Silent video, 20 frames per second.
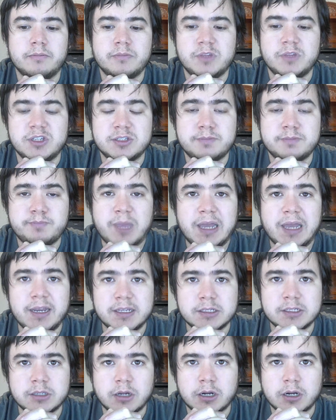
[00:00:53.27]
these penny
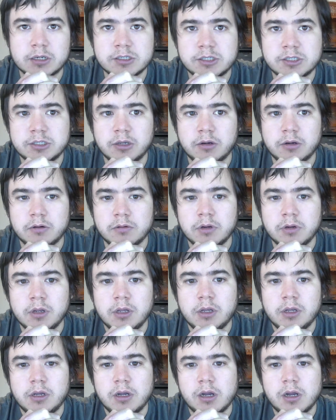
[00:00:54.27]
stocks. So
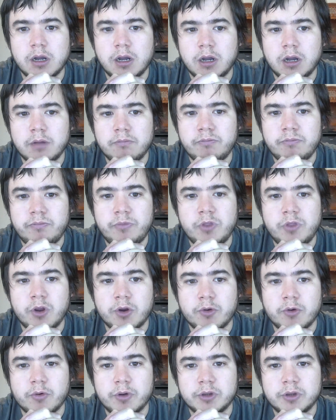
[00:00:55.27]
they're
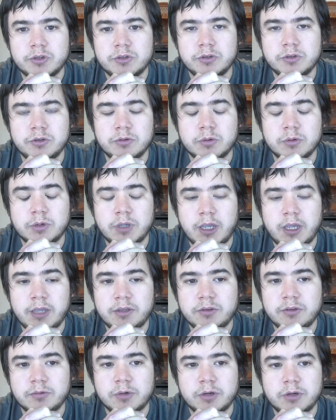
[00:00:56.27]
going to do an
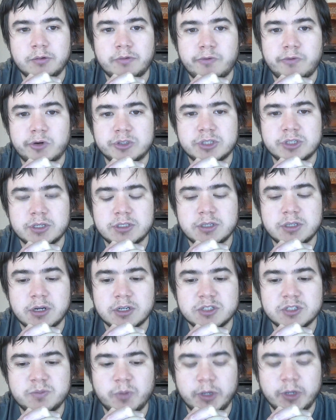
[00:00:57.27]
8-to-1 reverse
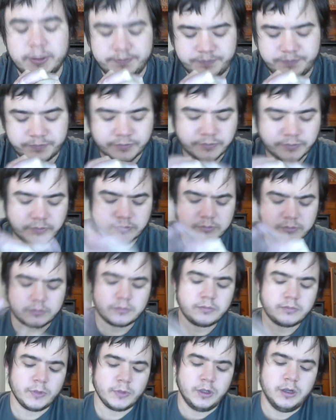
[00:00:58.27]
stock split,
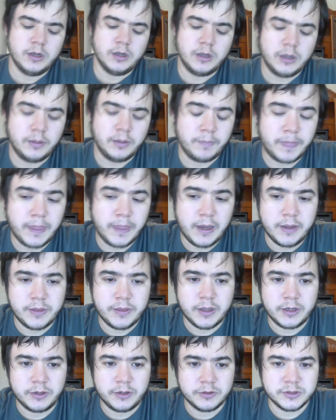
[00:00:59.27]
and
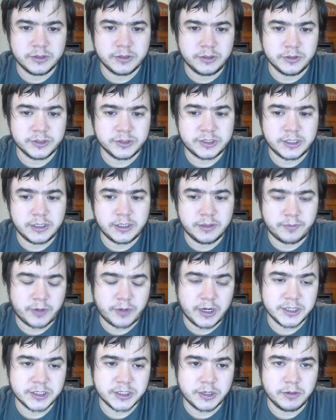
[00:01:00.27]
then you'll see the
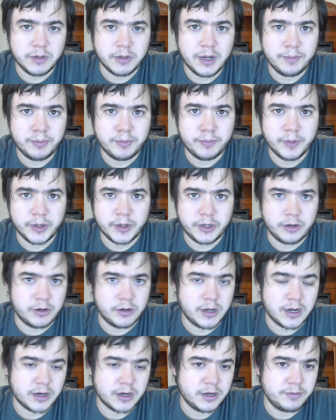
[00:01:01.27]
price go up, but you're
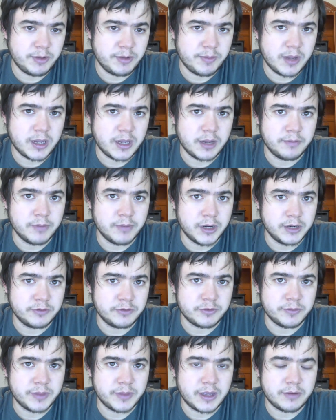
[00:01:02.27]
not going to be making money
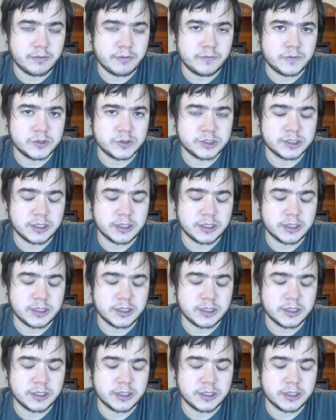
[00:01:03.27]
from that reverse